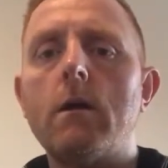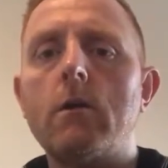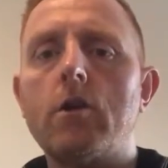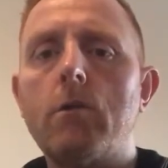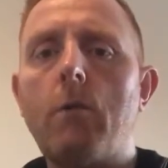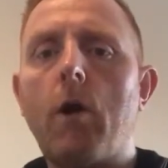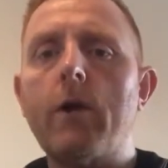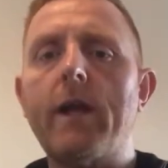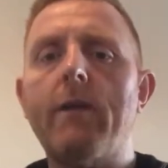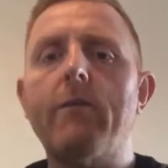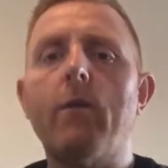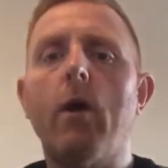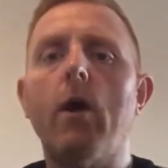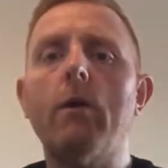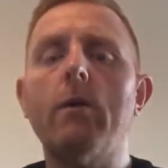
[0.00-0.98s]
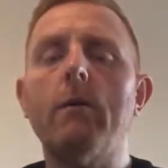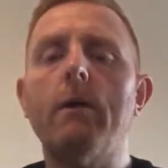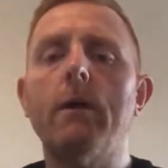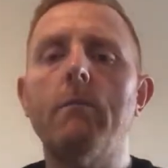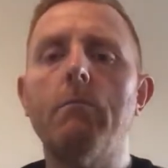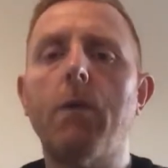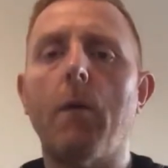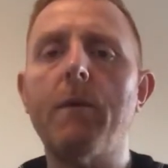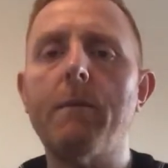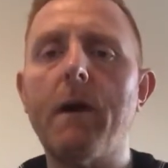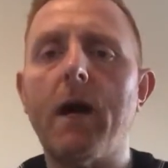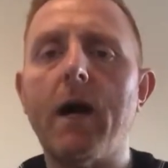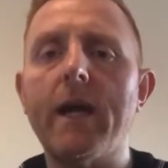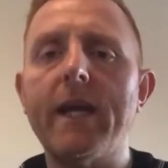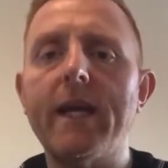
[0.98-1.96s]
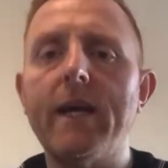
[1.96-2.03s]
Good morning everyone, Bobby
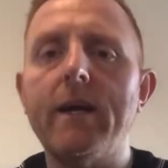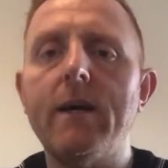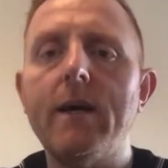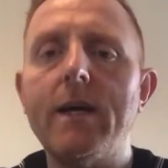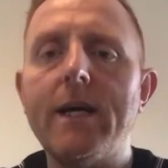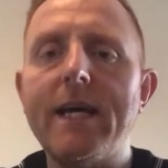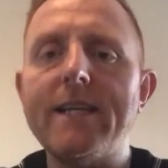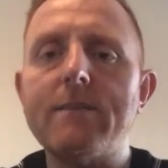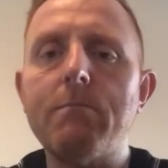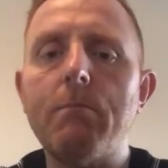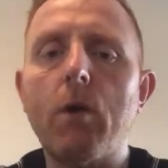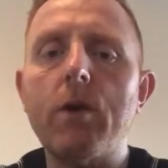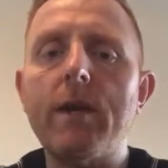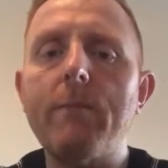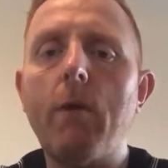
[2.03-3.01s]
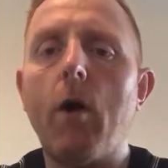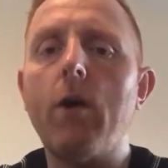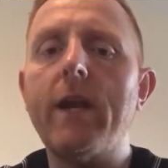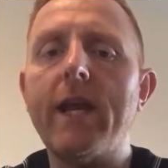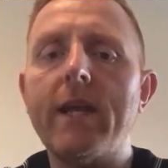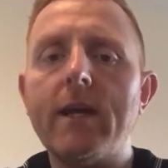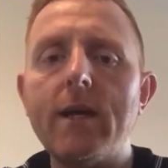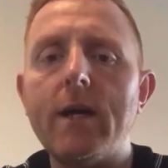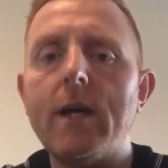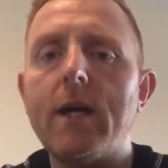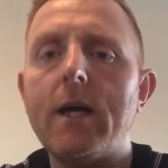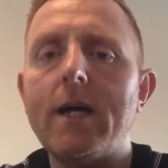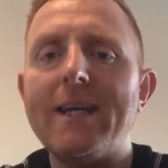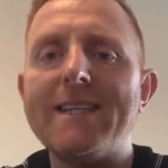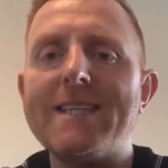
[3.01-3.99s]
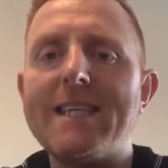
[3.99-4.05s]
Barr here. It's Monday morning.
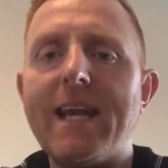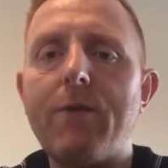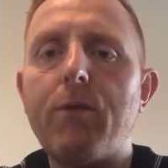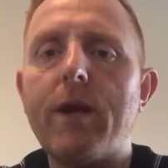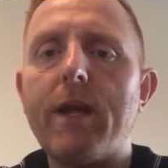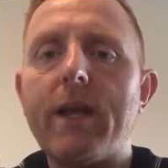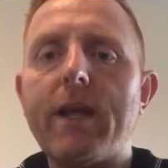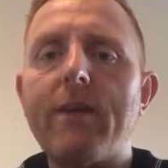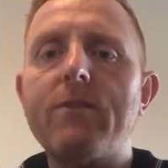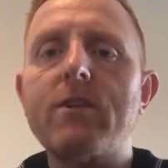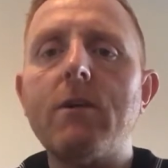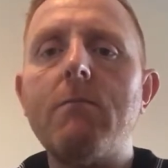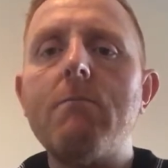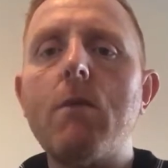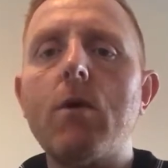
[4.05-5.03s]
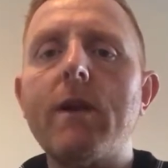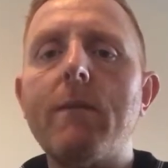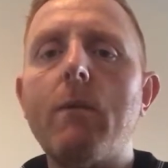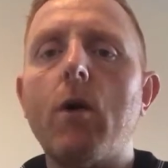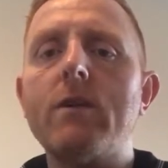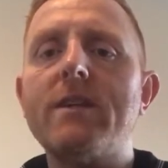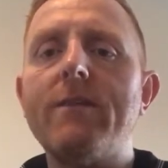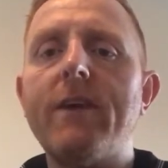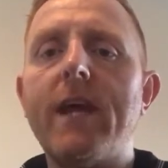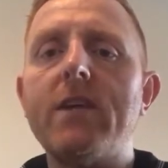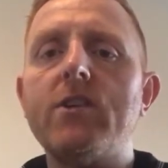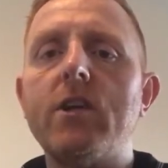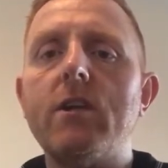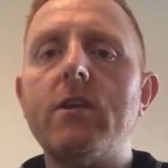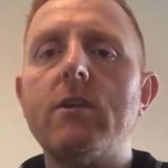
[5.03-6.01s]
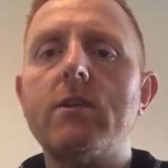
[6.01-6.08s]
See if we can give some Monday
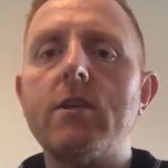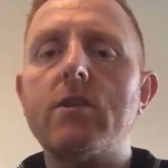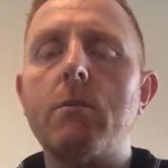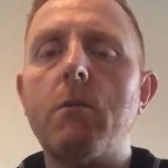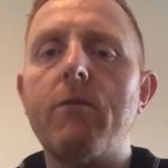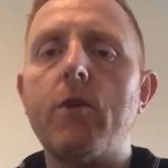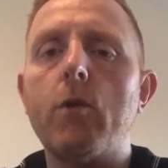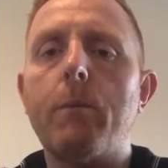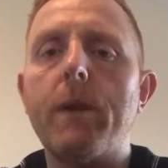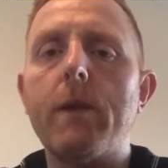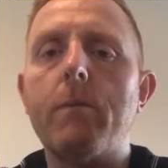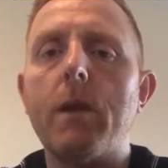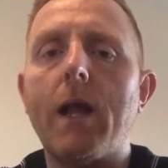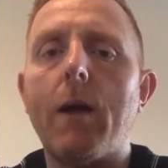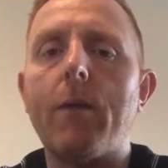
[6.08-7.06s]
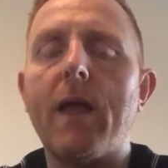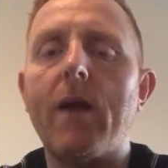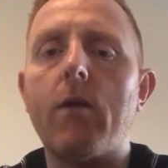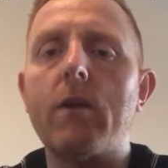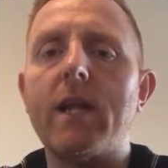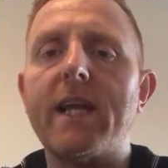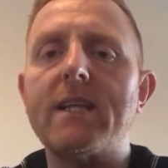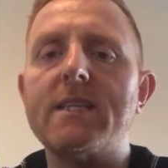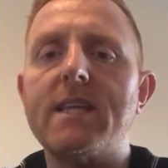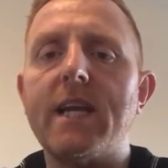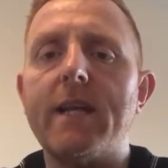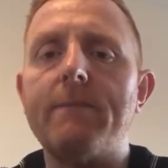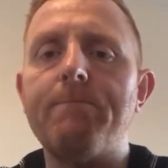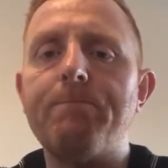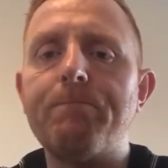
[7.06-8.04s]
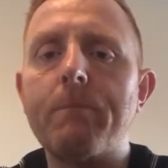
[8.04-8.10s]
motivation to some of you people out there on
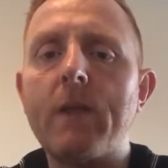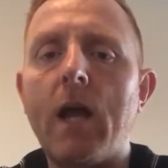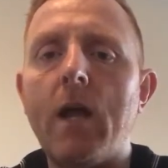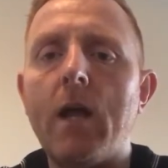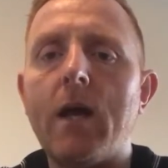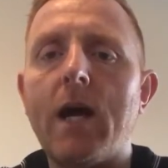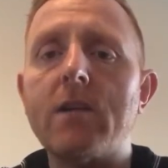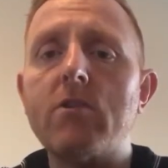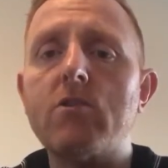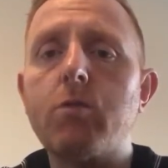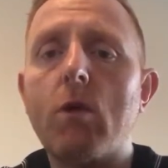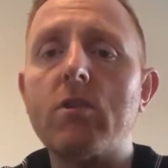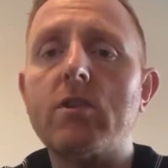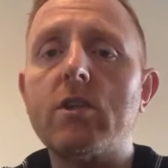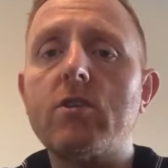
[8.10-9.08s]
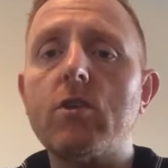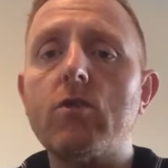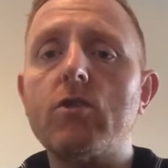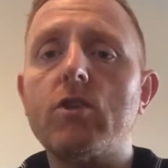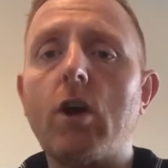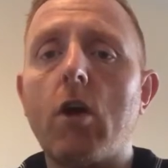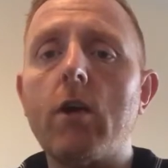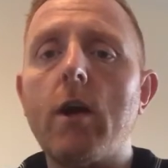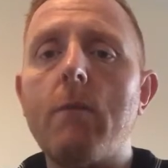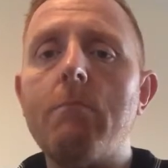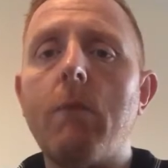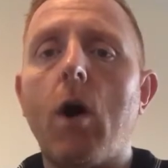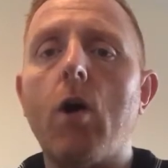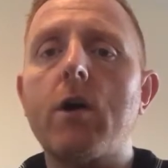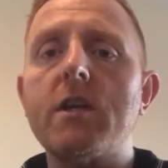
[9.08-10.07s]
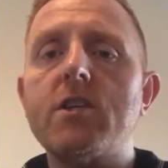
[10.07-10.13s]
LinkedIn. I just want to touch on
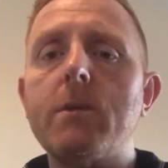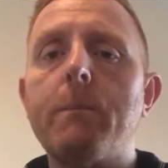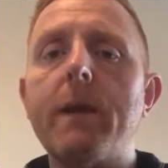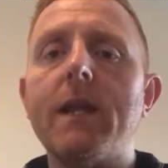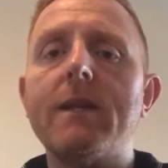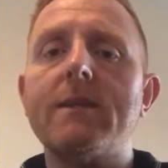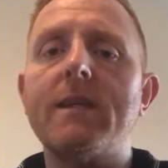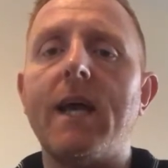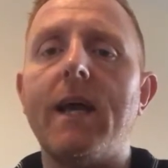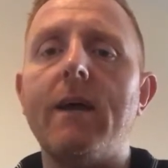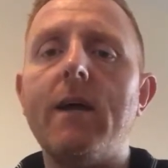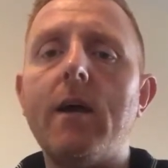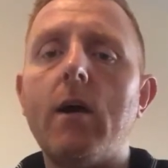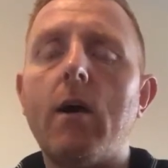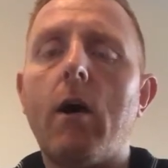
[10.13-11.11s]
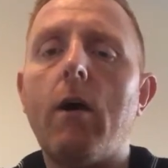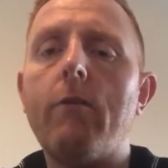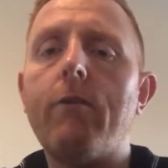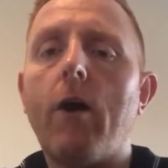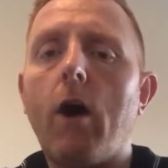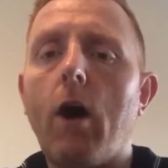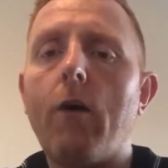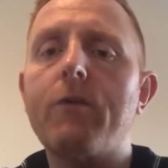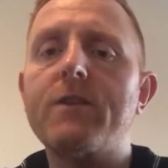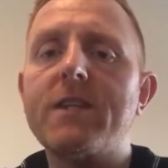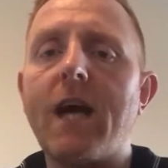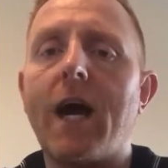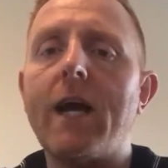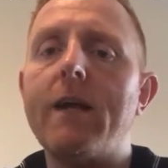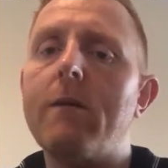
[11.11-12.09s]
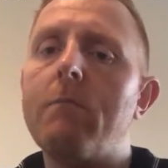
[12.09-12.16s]
mortgageability of
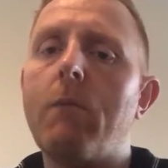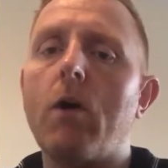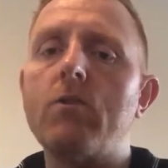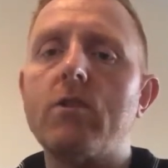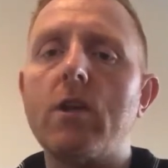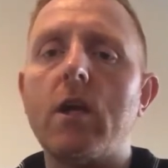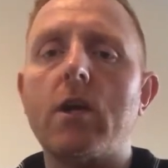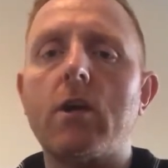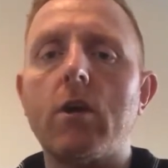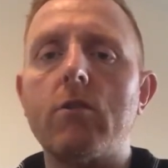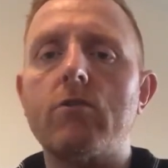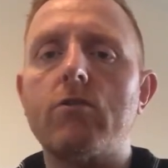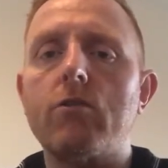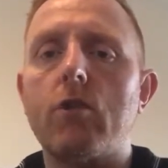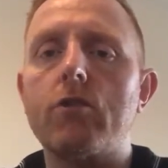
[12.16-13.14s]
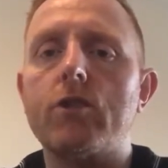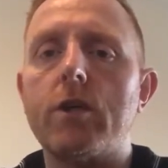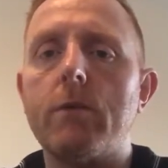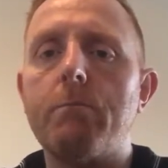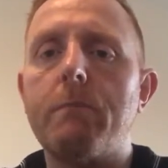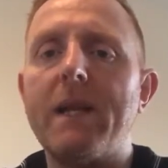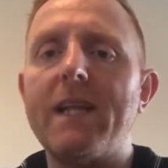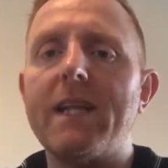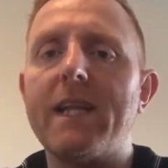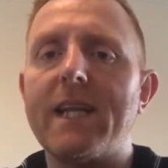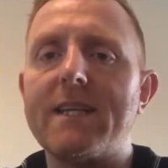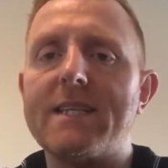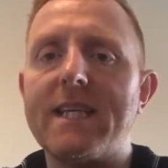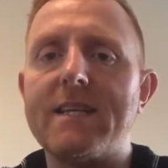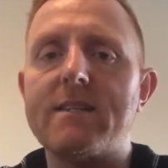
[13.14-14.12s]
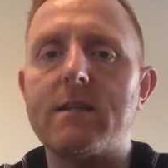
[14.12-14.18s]
off-site modular construction building
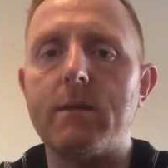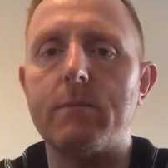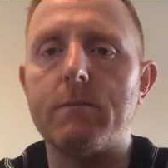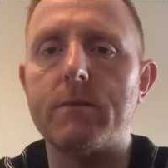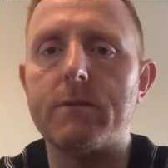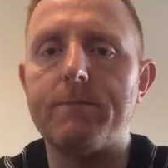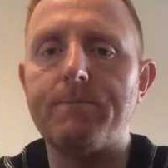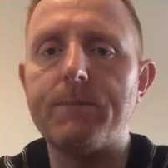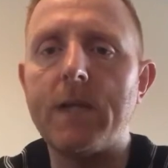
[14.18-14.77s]
systems.